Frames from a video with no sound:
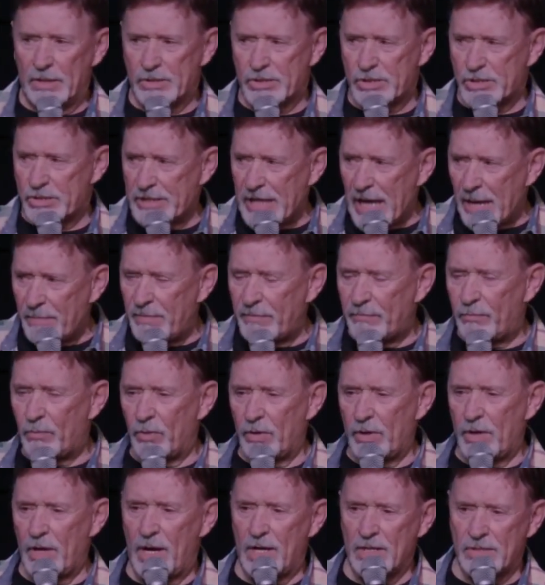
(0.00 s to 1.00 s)
stand before
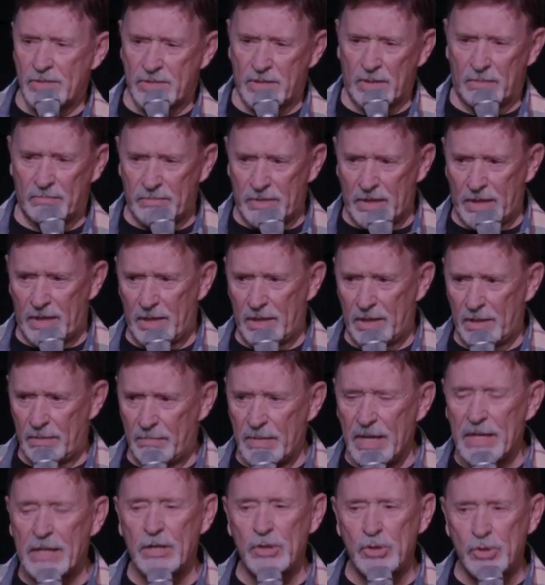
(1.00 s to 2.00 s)
God someday,
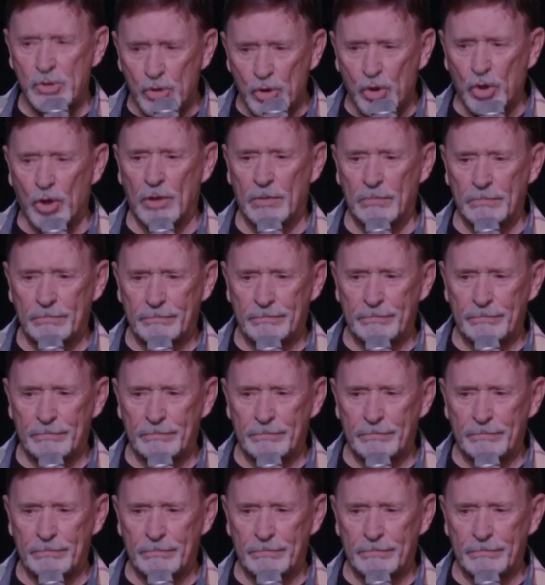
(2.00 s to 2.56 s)
making sure